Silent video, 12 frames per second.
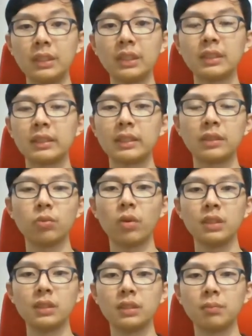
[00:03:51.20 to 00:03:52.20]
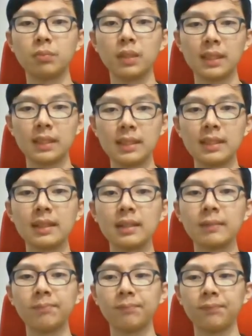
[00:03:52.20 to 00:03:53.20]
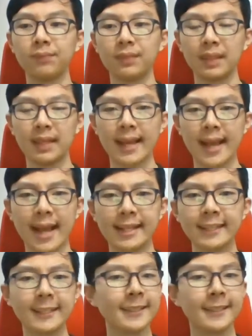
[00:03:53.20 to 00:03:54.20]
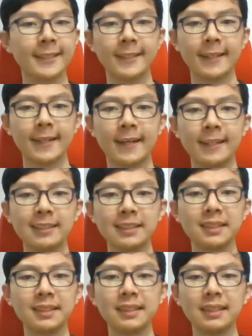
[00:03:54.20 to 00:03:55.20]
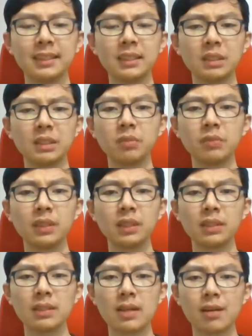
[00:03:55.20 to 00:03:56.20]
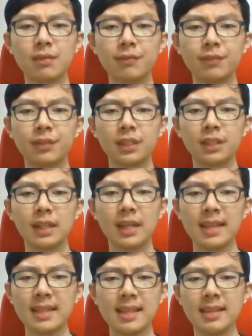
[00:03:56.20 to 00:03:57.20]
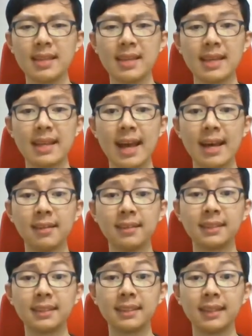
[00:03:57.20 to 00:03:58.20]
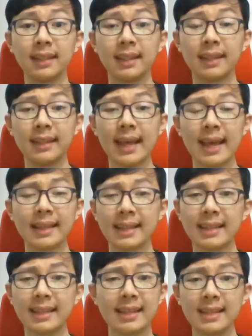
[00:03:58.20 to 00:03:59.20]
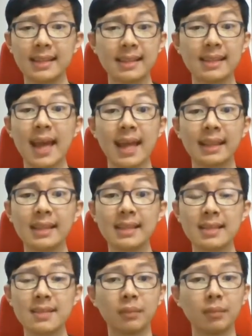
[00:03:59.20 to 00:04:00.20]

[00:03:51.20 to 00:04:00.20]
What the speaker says: with just this one simple idea. And honestly, this movie doesn't offer anything else than that,